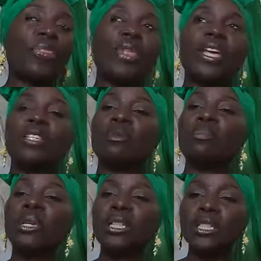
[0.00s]
his
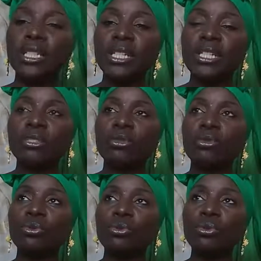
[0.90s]
abilities
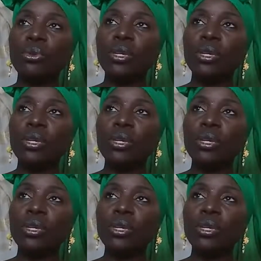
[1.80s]
to